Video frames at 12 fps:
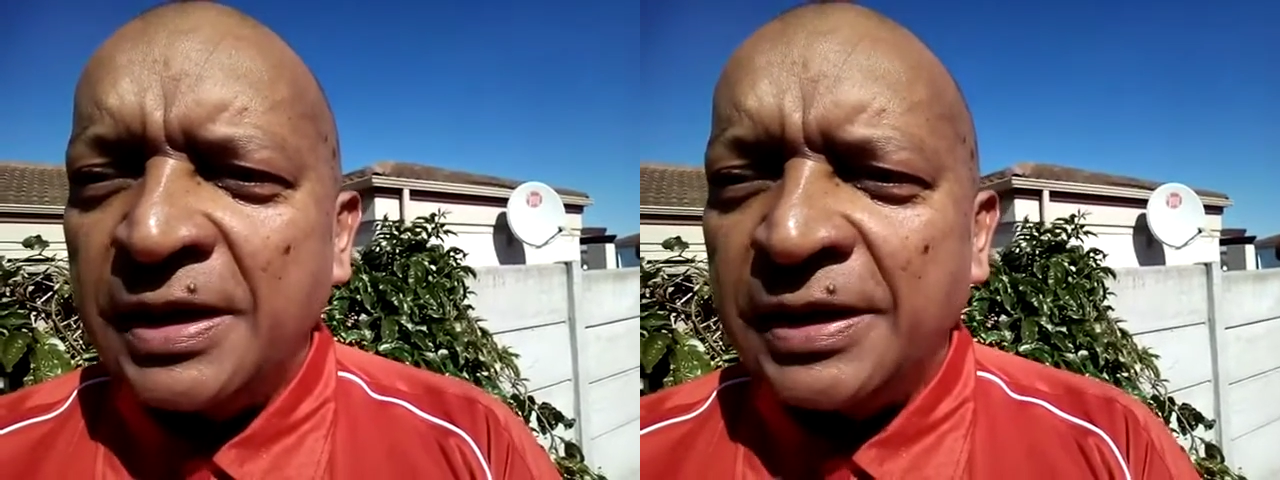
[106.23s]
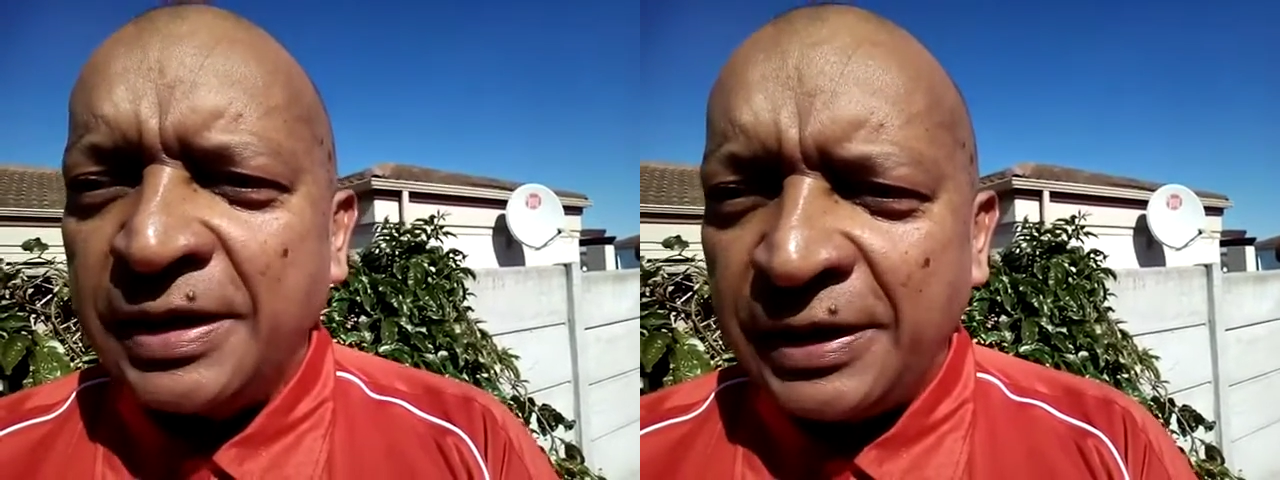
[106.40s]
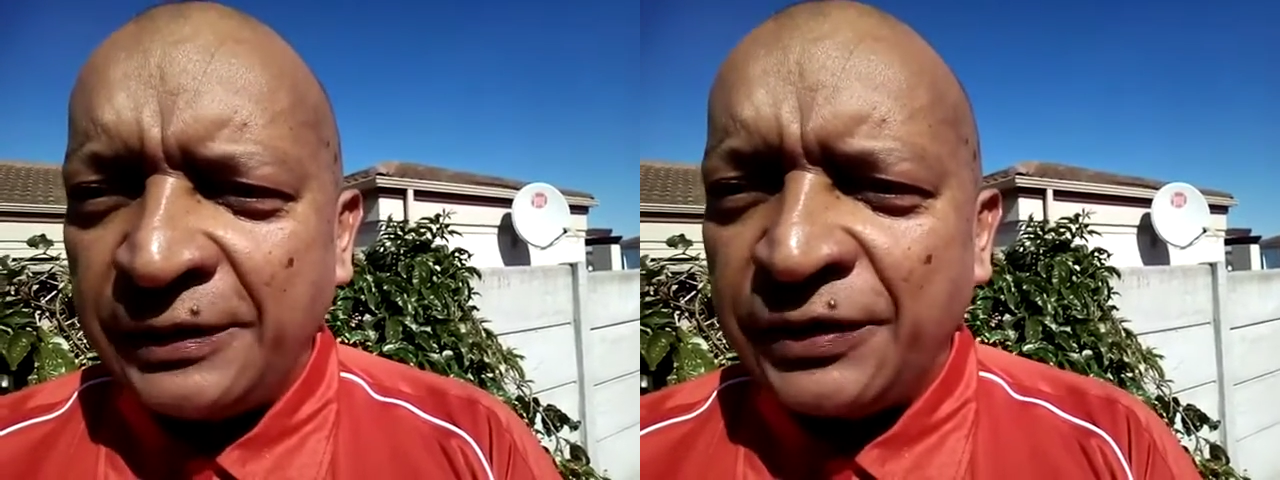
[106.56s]

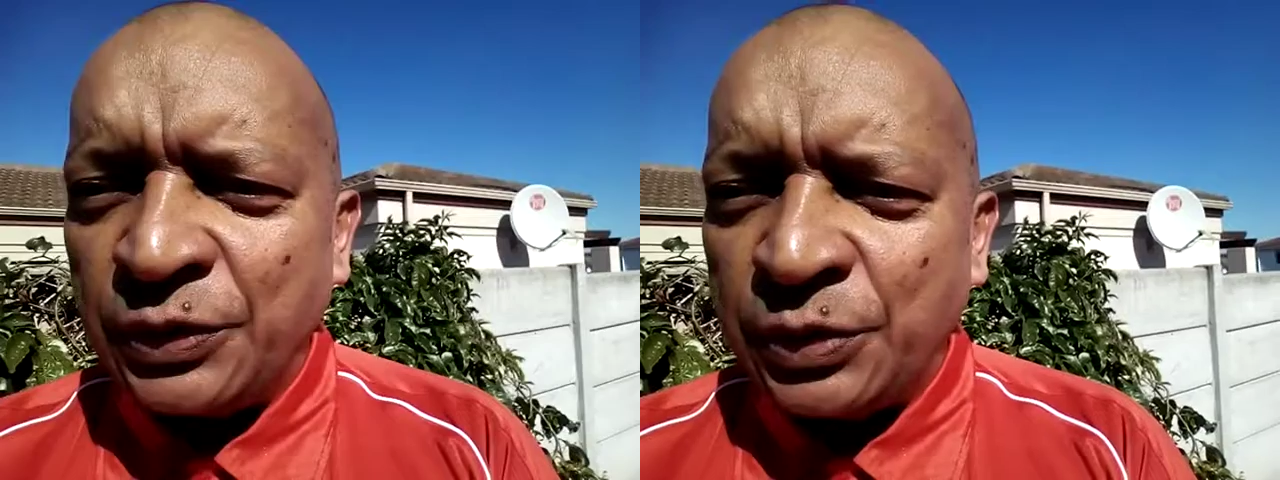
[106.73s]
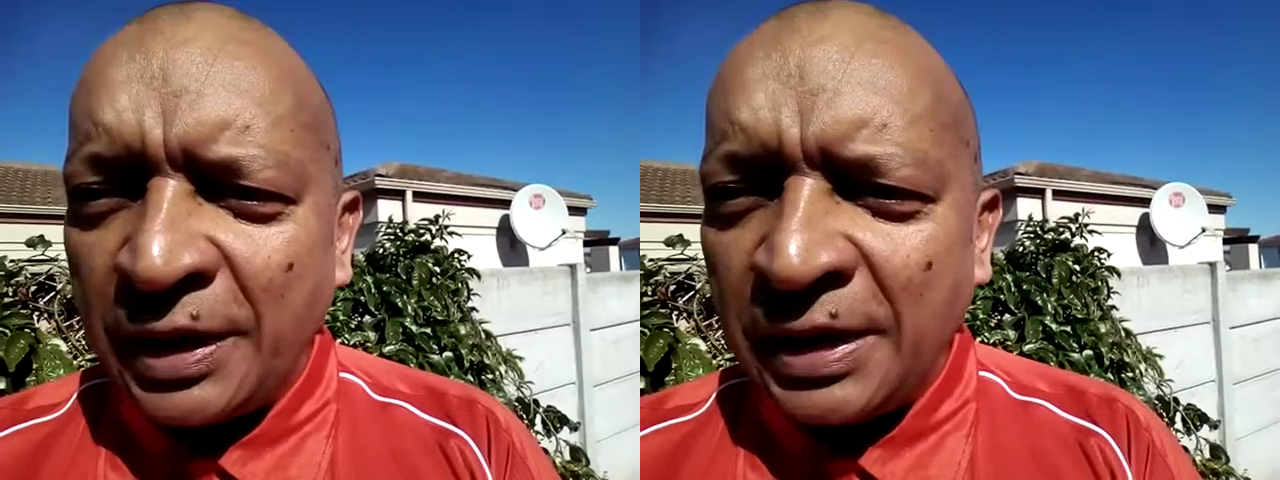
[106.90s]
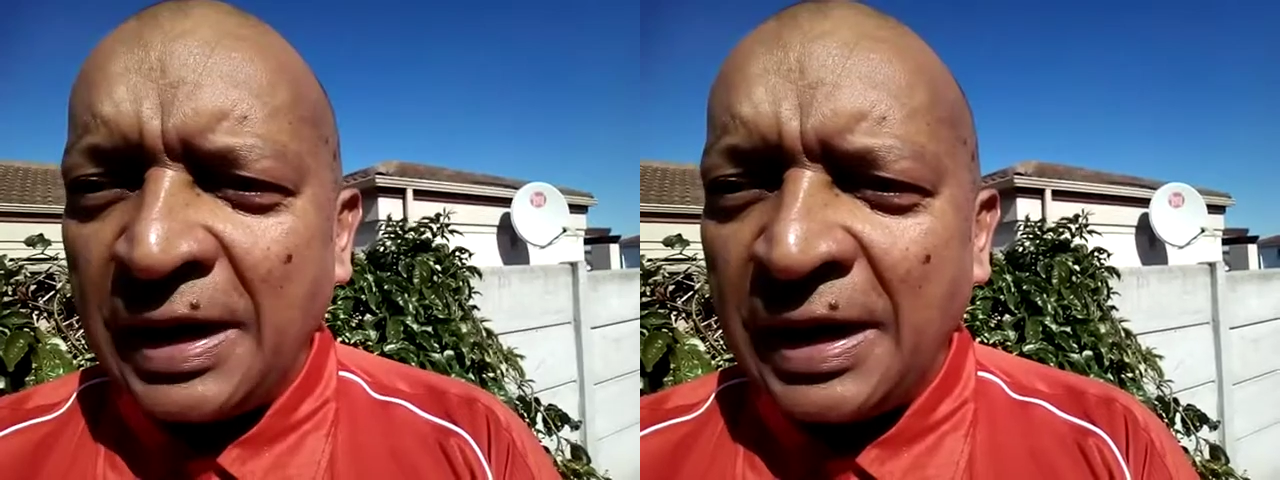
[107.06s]
If you
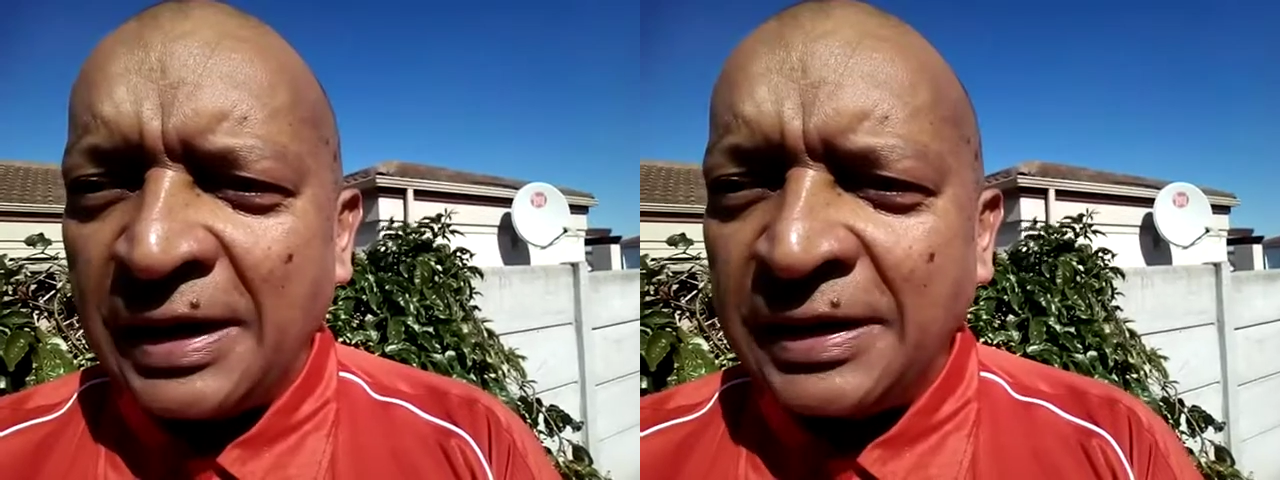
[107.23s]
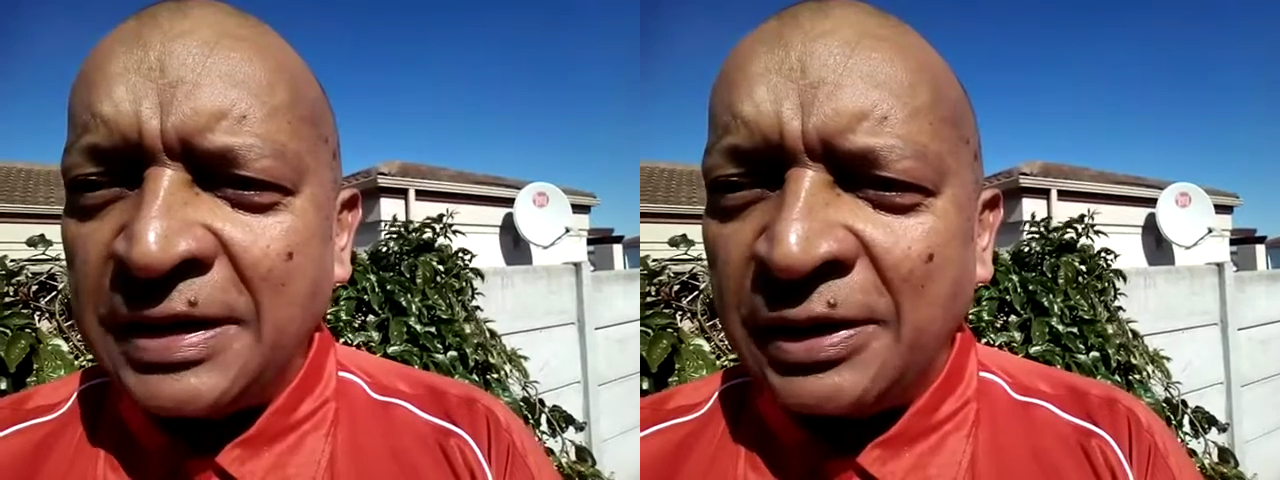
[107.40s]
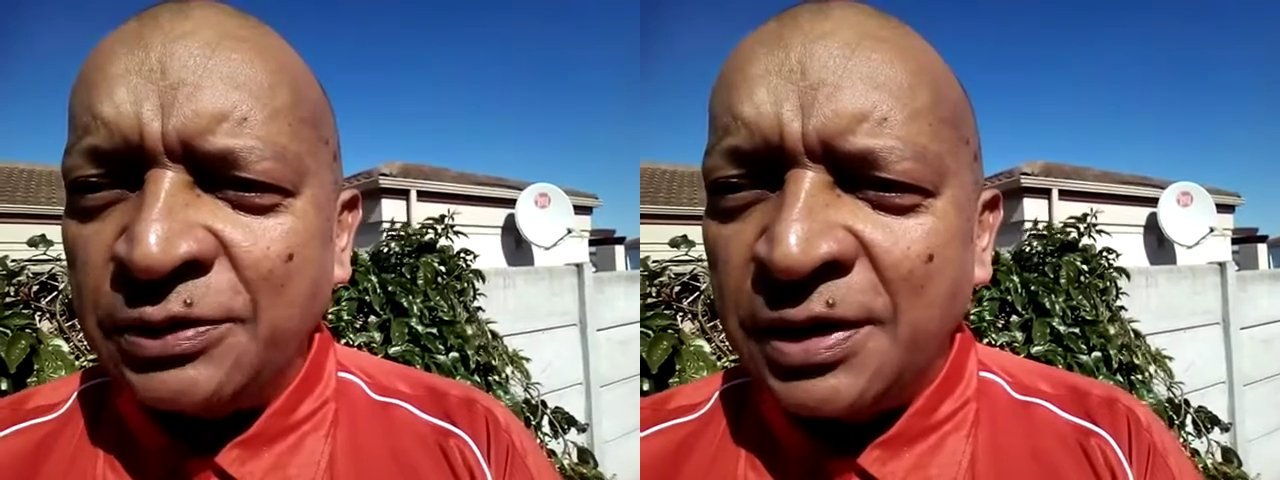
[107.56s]
can lie
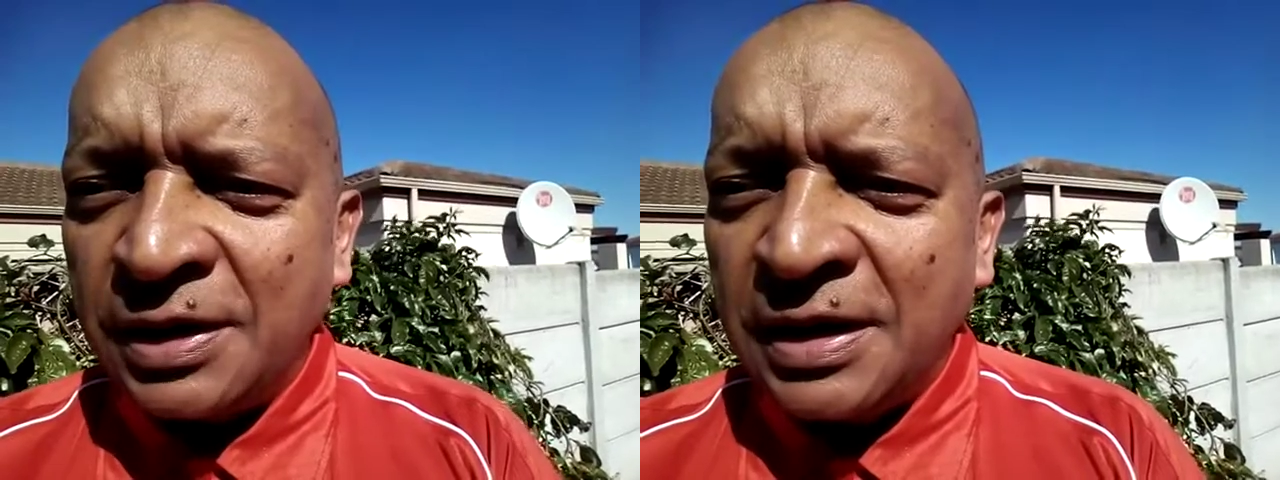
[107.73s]
down